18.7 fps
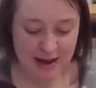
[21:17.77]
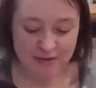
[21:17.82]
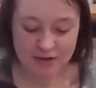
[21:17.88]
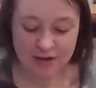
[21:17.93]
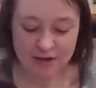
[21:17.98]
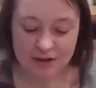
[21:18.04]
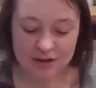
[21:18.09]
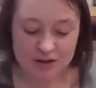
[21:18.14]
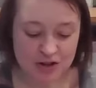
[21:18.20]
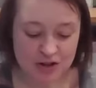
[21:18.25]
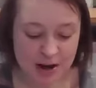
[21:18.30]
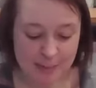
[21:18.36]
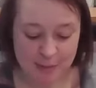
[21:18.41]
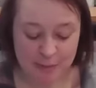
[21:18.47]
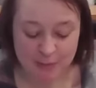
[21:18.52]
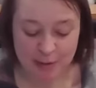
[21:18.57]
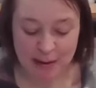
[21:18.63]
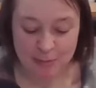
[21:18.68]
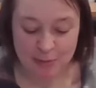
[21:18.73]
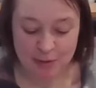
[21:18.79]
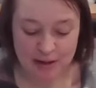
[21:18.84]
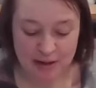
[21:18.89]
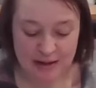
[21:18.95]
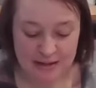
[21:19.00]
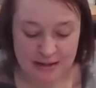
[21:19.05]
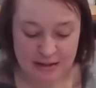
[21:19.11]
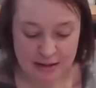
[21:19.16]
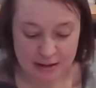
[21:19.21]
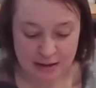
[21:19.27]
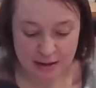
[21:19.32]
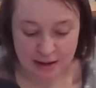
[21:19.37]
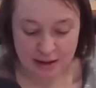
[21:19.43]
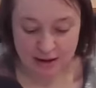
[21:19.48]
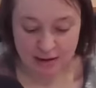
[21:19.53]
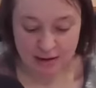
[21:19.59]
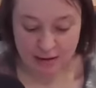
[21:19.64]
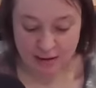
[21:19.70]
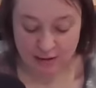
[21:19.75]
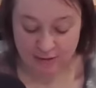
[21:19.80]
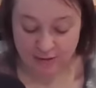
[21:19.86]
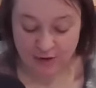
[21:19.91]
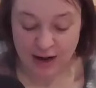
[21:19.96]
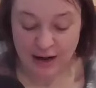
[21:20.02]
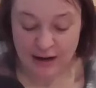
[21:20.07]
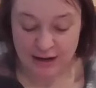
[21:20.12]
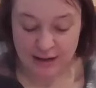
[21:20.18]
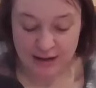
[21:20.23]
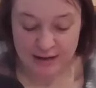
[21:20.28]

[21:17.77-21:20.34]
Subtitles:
every little scrap of paper they can find,